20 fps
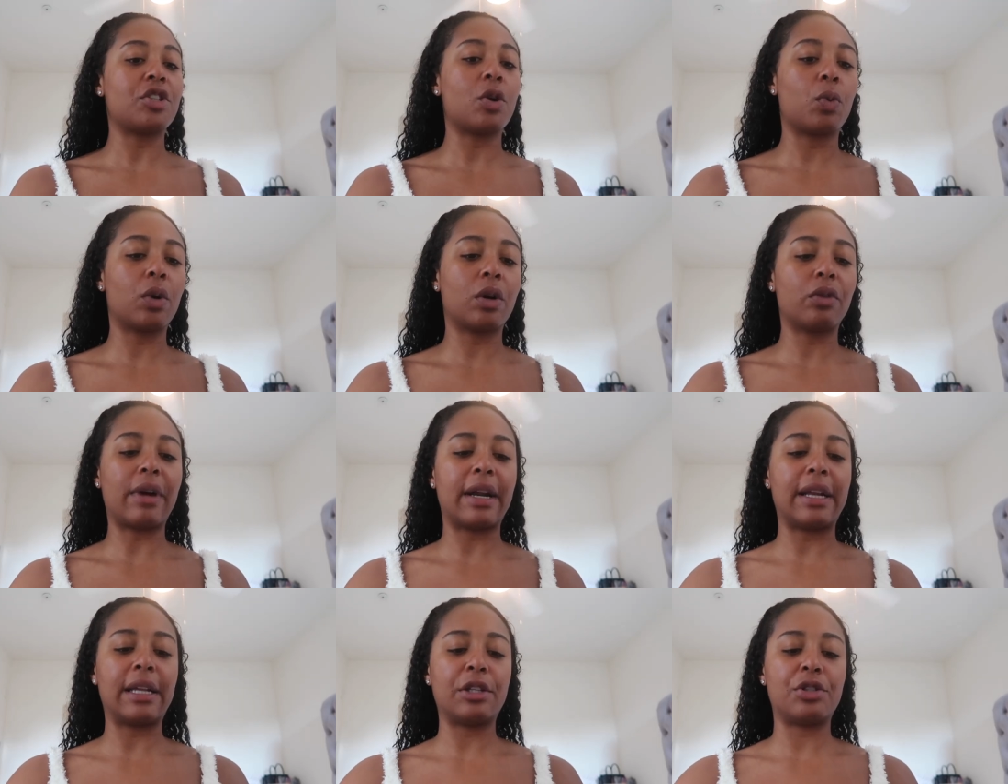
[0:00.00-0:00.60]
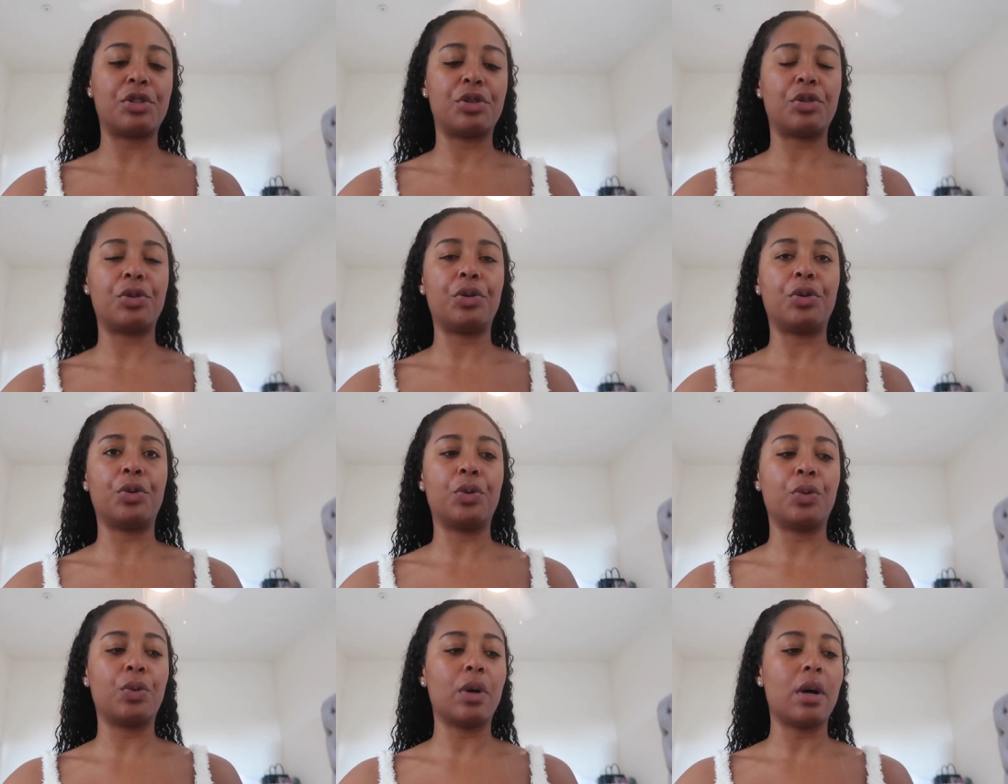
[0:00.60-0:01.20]
So we're ready
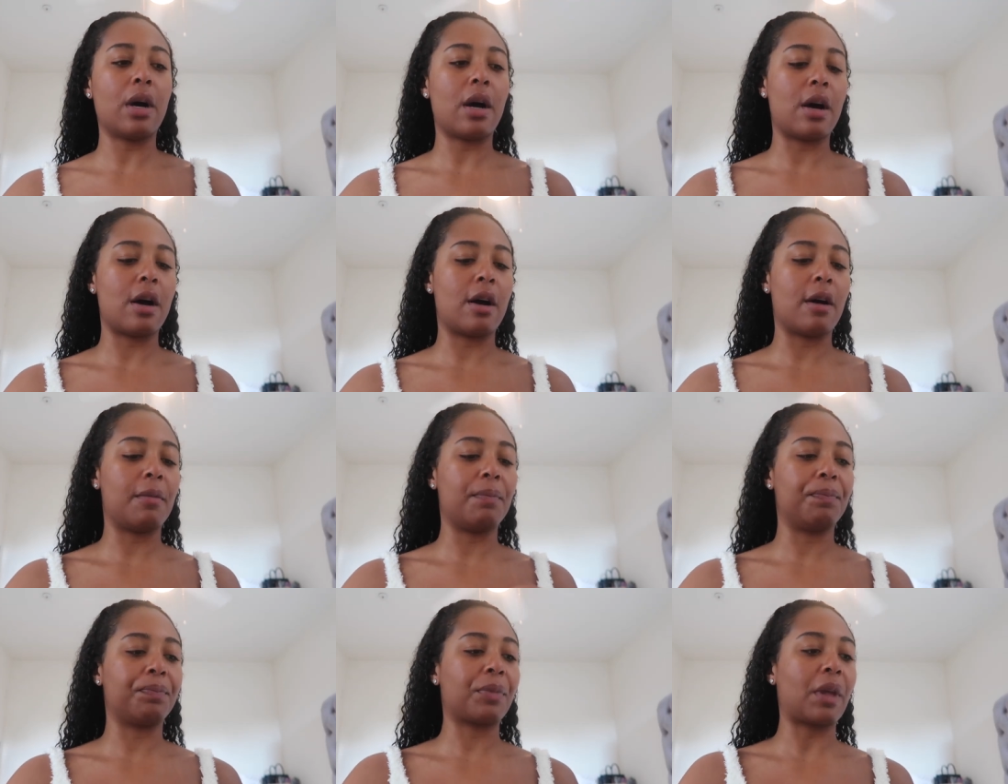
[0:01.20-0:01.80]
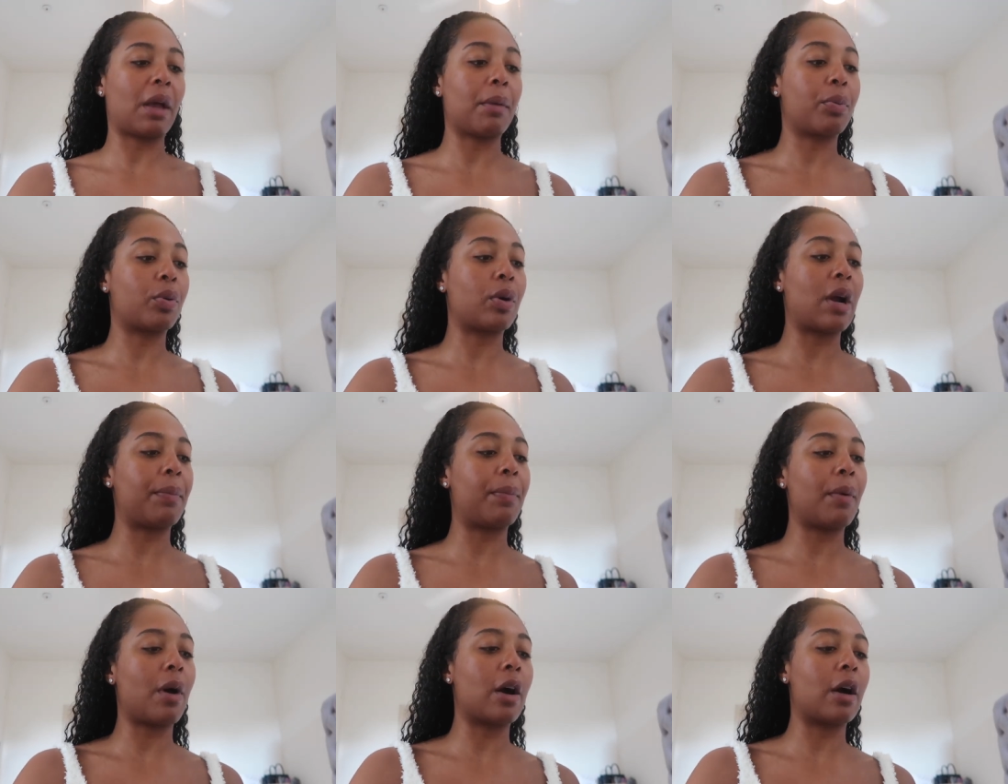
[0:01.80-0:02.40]
to um,
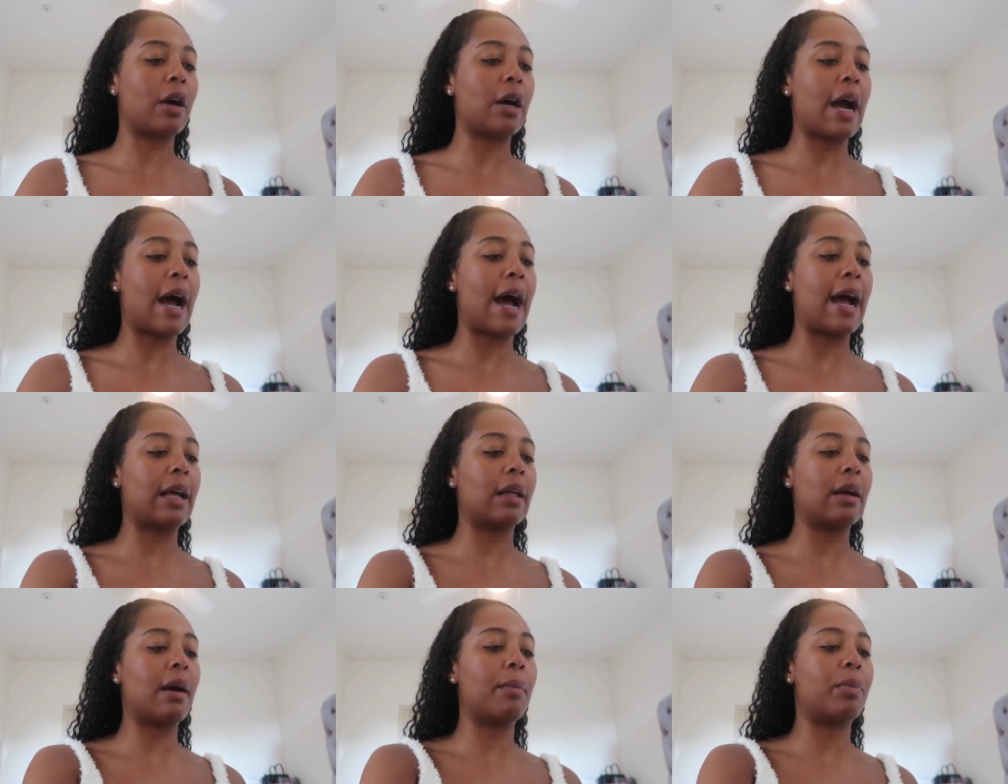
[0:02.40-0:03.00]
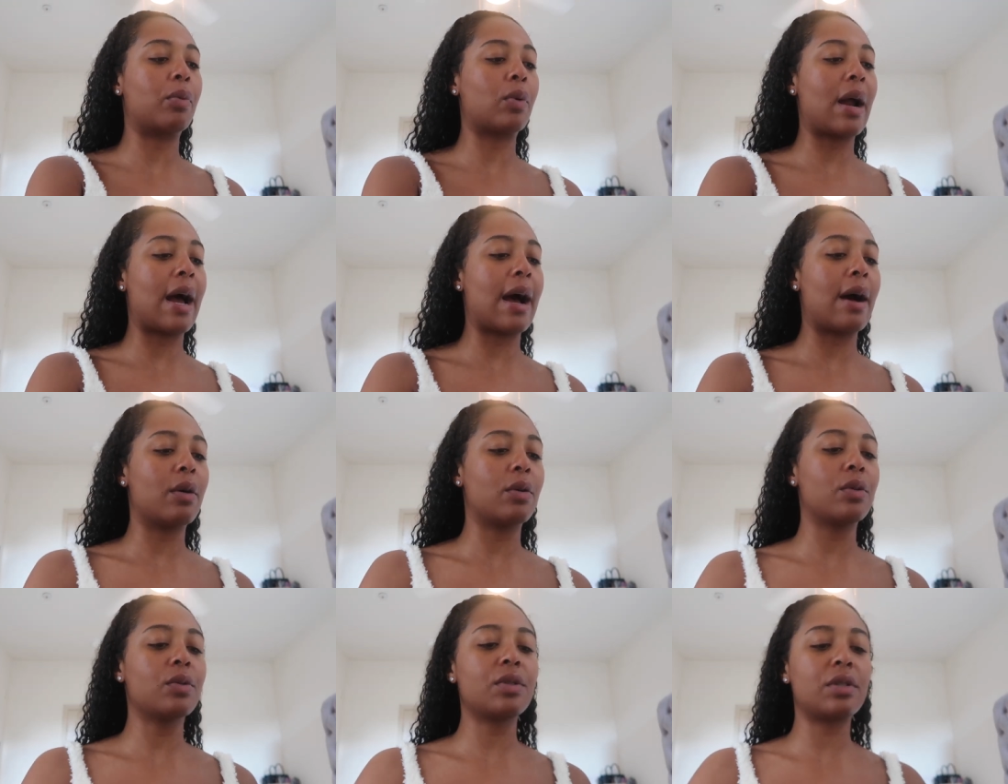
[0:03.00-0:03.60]
prep our
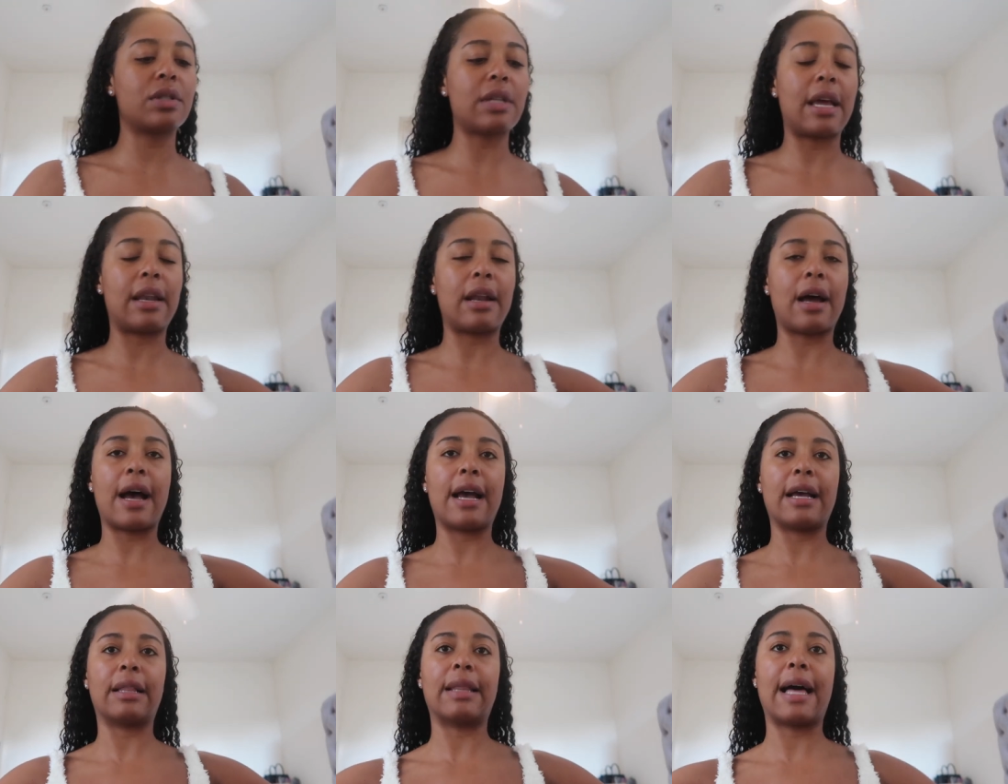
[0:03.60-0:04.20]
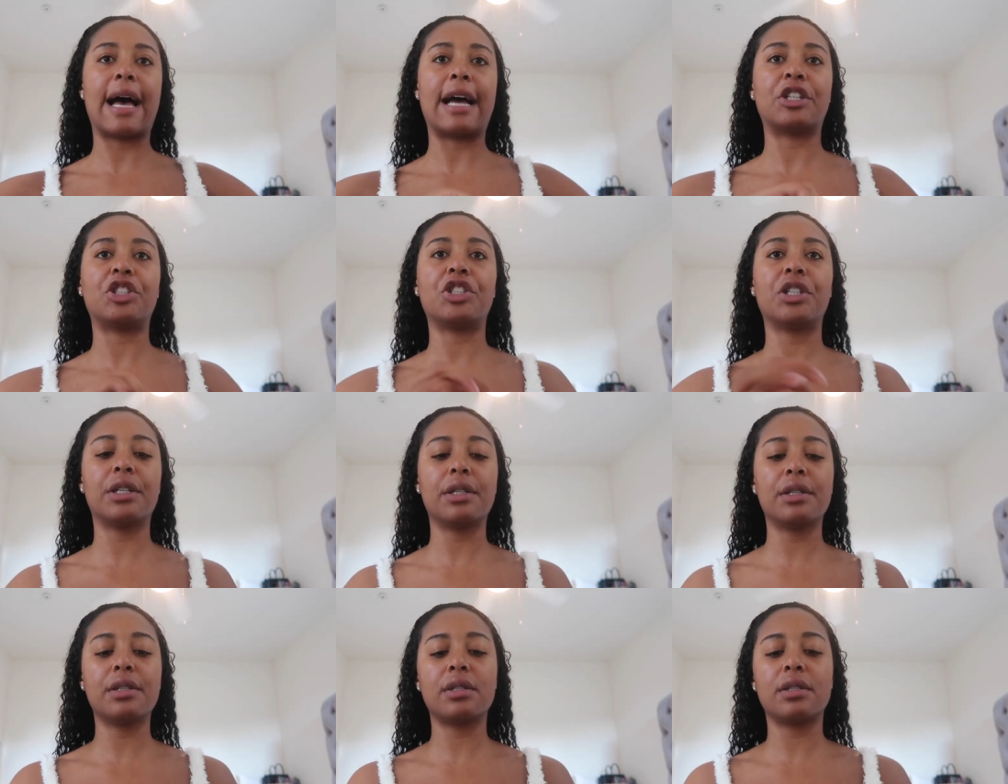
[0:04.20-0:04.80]
eyebrows and
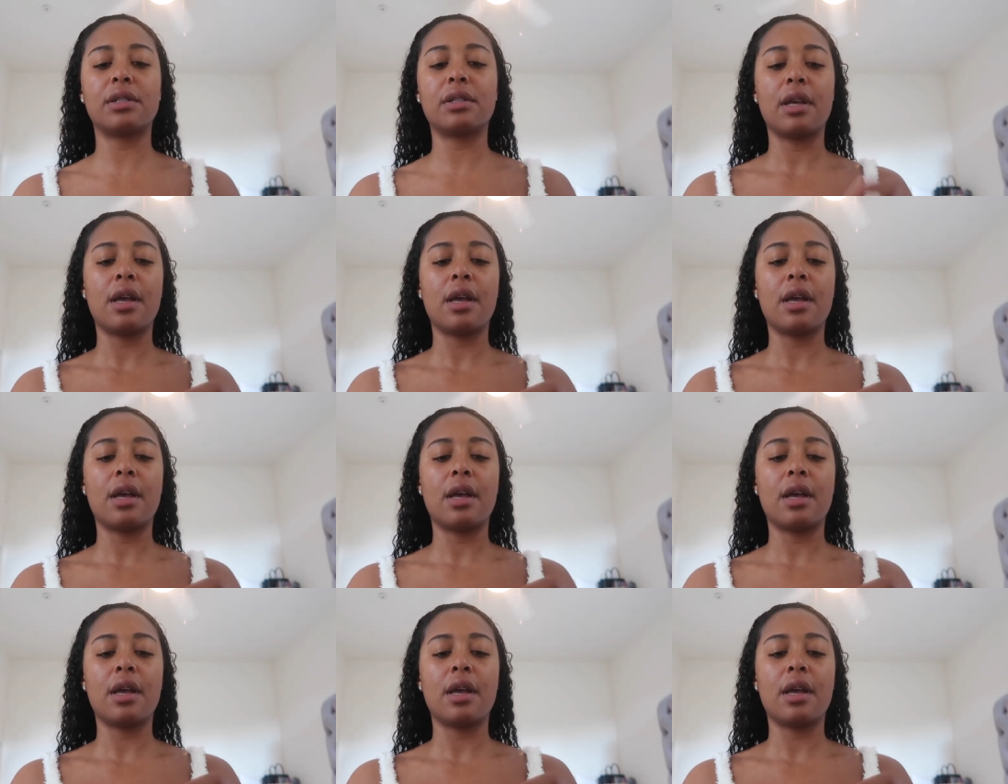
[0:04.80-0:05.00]
eyelashes.